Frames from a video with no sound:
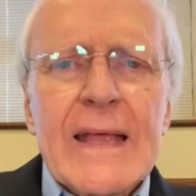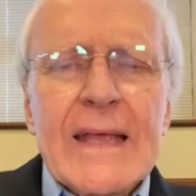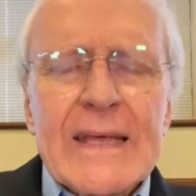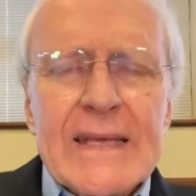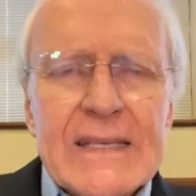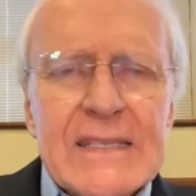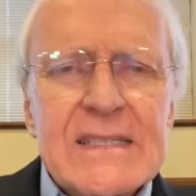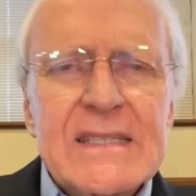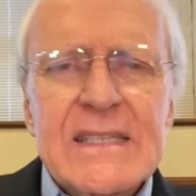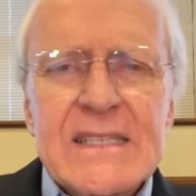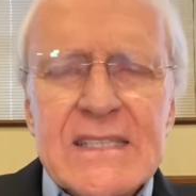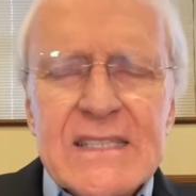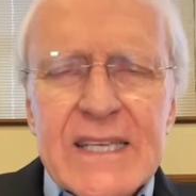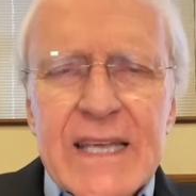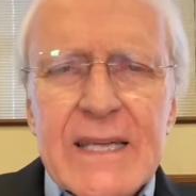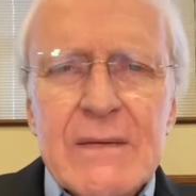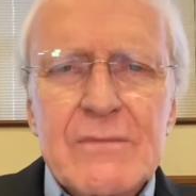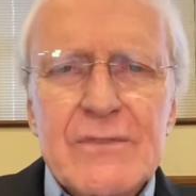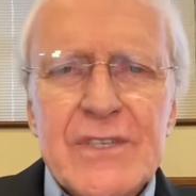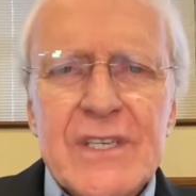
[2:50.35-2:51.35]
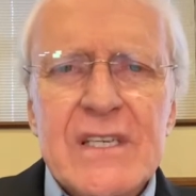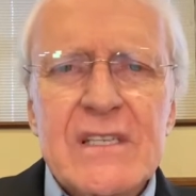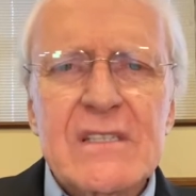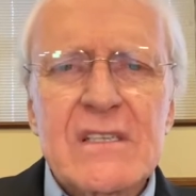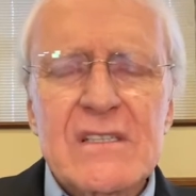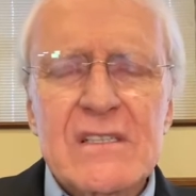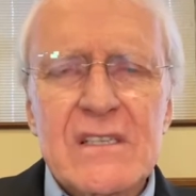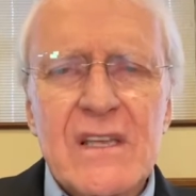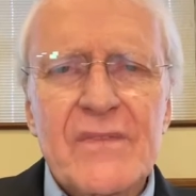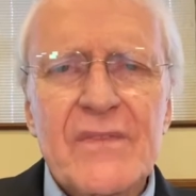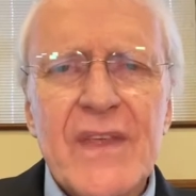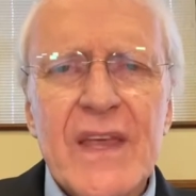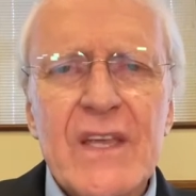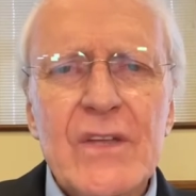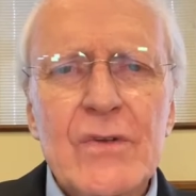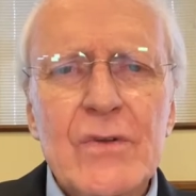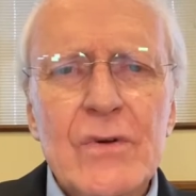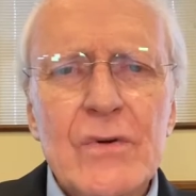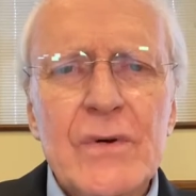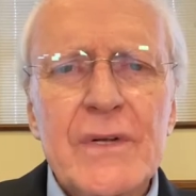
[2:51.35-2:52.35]
is the same Jesus that they
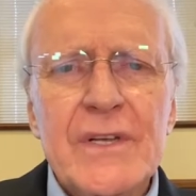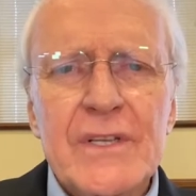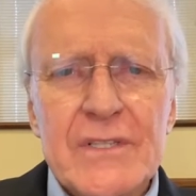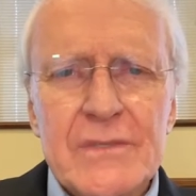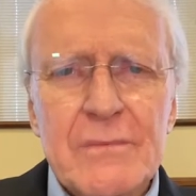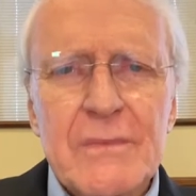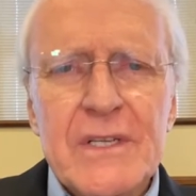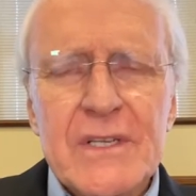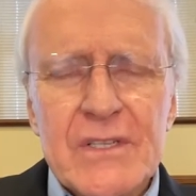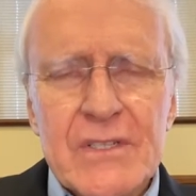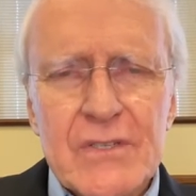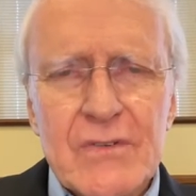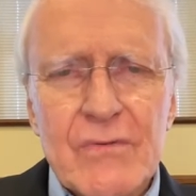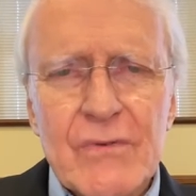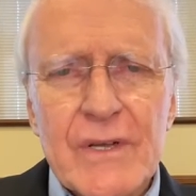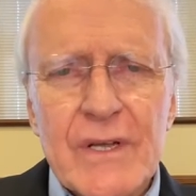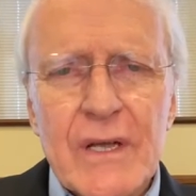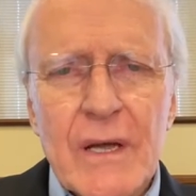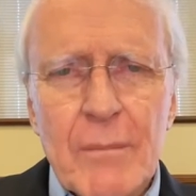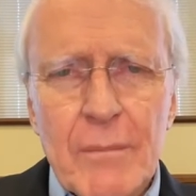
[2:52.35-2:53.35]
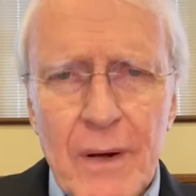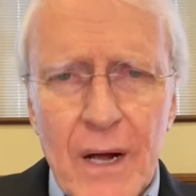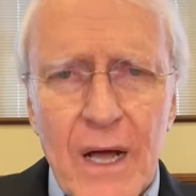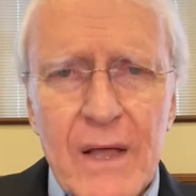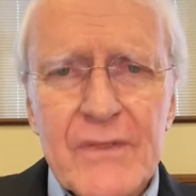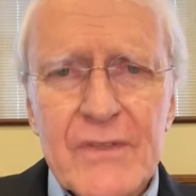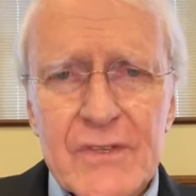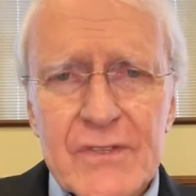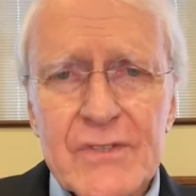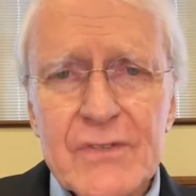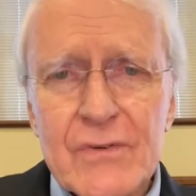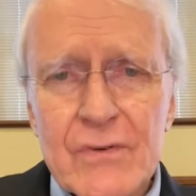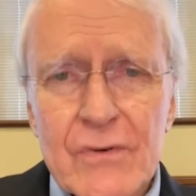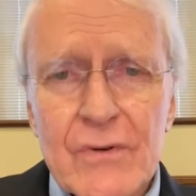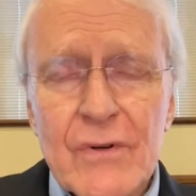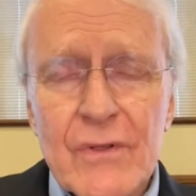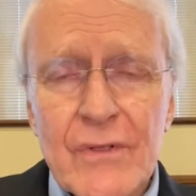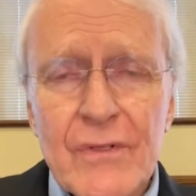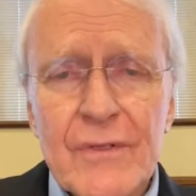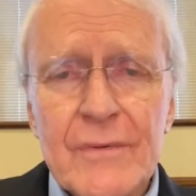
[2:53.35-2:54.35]
knew in his ministry upon this
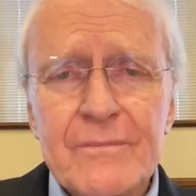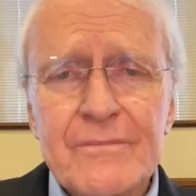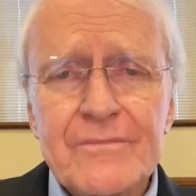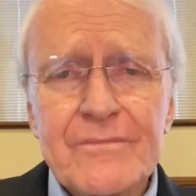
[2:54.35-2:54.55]
earth.